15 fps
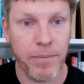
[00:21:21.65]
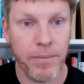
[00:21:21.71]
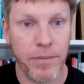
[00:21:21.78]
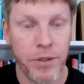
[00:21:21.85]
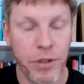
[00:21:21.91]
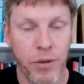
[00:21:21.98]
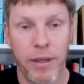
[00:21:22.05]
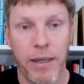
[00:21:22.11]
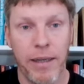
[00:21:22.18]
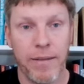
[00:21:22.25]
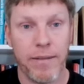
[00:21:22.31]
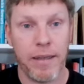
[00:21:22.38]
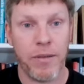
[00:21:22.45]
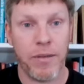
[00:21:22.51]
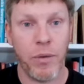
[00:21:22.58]

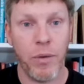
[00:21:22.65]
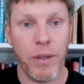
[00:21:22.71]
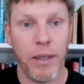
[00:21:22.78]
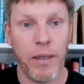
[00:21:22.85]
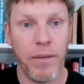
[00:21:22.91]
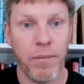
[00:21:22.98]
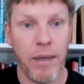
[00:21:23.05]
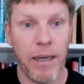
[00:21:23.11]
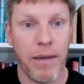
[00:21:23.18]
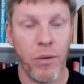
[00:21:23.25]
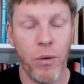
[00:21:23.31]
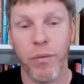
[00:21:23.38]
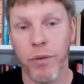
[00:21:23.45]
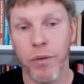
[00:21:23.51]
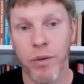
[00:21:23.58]
circulate Daytona at
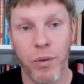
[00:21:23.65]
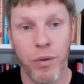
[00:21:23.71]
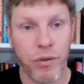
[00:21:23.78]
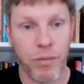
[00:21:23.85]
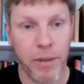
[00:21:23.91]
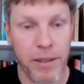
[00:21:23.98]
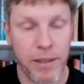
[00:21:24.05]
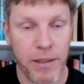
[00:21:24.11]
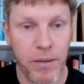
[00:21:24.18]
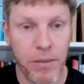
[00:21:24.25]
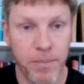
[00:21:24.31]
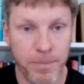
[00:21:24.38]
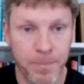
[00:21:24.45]
over 200 miles an hour.